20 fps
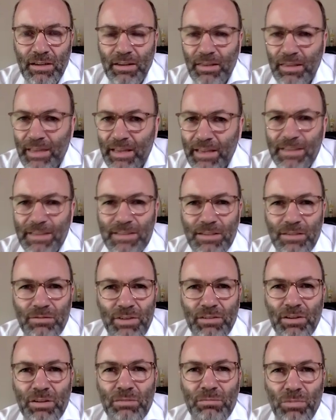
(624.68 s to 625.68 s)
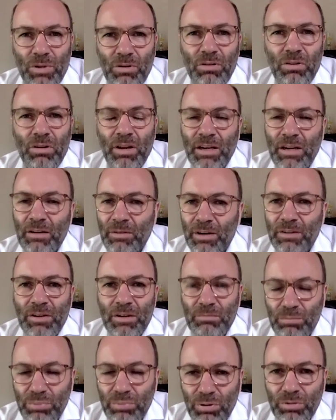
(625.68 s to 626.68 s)
That is a very moral and a very
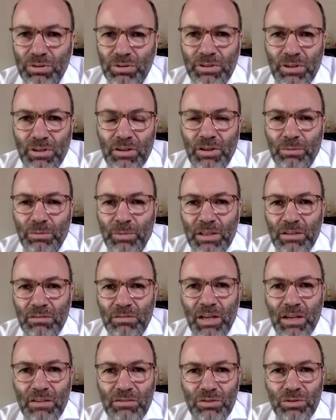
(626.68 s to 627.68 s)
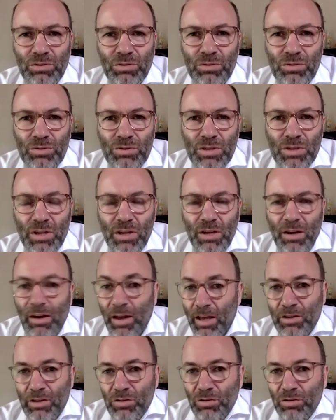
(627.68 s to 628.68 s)
important argument we have to use.
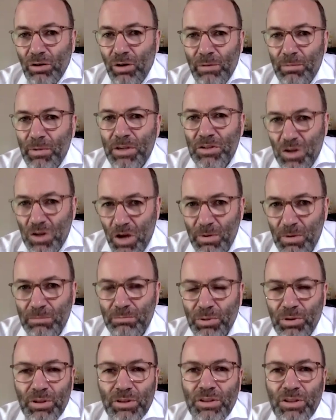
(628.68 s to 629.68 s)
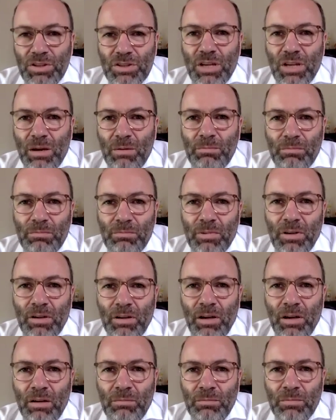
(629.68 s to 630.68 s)
And you know, I'm a German politician.
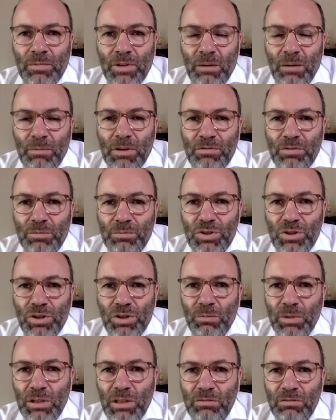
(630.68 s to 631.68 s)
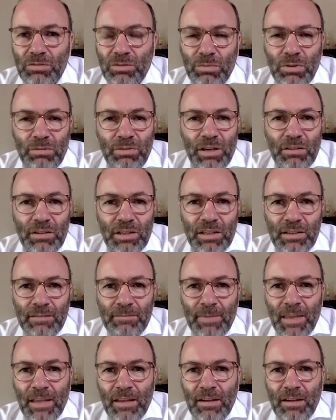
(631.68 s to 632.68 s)
I'm coming from Germany, from Bavaria,
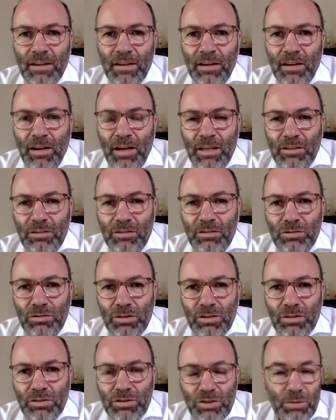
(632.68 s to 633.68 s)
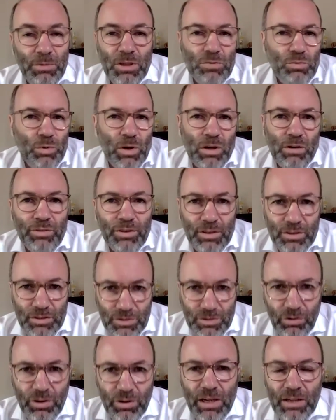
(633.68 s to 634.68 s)
and Germany is one of the
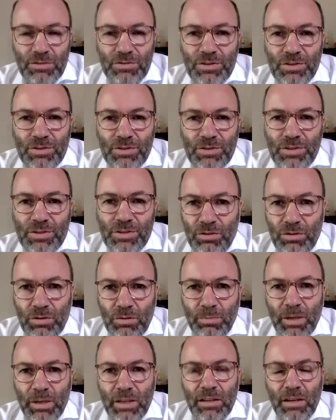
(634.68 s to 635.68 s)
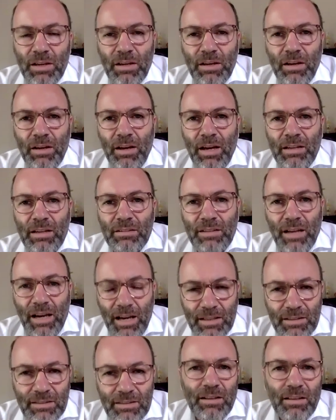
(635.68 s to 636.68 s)
strong countries in Europe. And
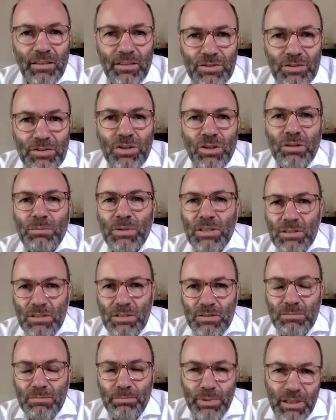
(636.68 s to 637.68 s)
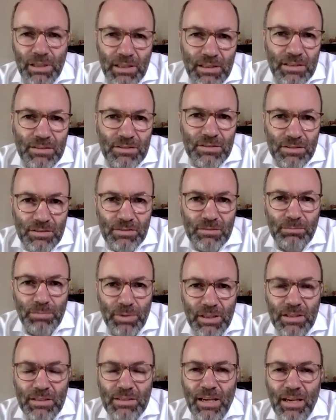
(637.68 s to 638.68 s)
I tell the Germans,
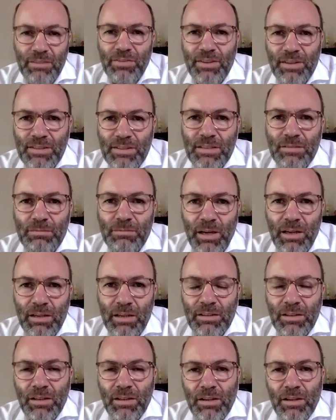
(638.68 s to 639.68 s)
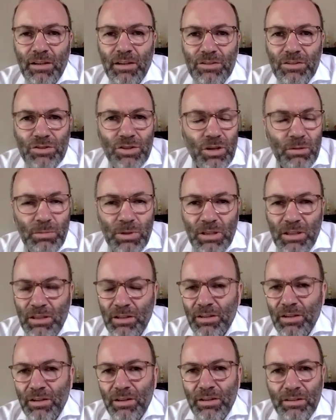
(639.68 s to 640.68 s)
please have this in mind. Germany,
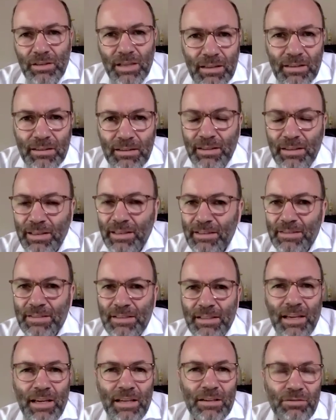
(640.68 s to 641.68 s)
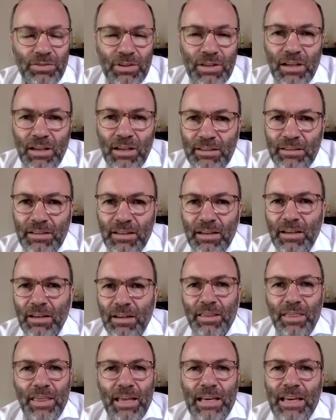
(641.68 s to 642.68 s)
Netherlands, again, Finland,
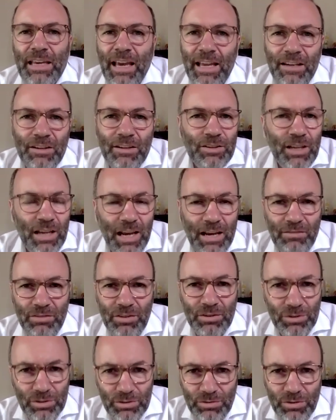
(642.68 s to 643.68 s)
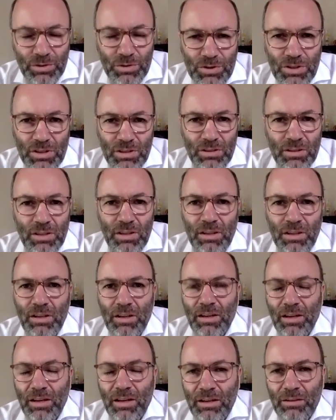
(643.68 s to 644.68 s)
they cannot have a good future
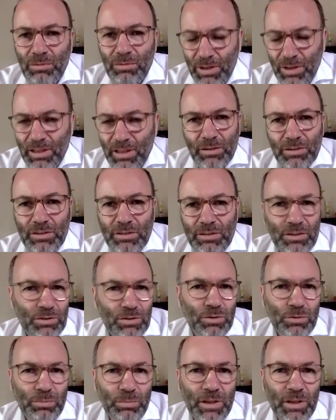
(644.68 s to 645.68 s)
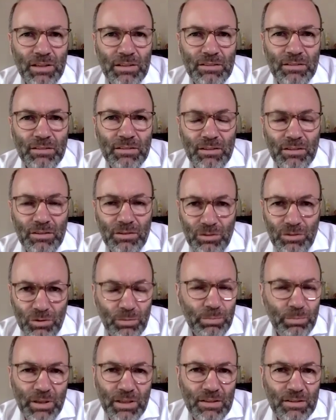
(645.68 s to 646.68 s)
without the
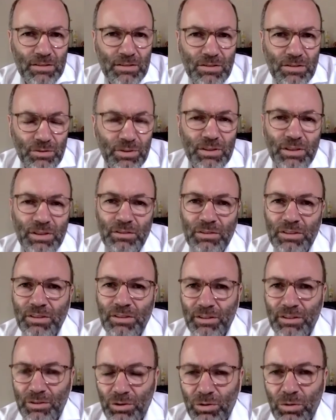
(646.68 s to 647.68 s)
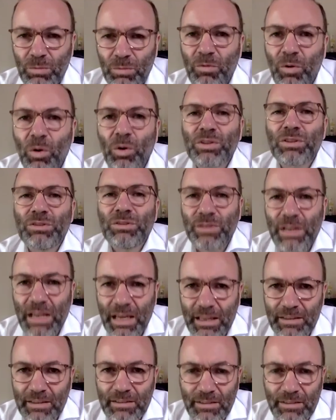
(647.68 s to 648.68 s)
European solidarity, that Europe works
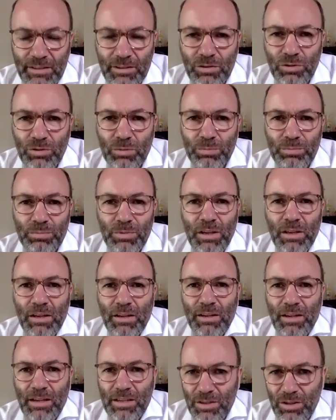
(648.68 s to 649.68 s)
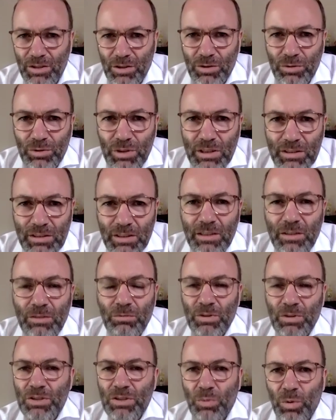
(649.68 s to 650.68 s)
together, that Europe is a unity
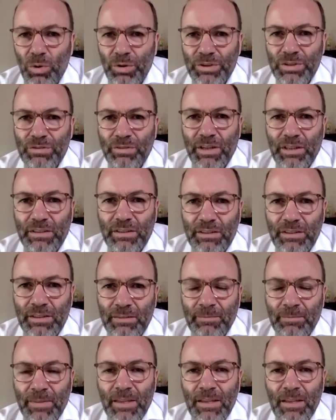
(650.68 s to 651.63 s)
which works finally.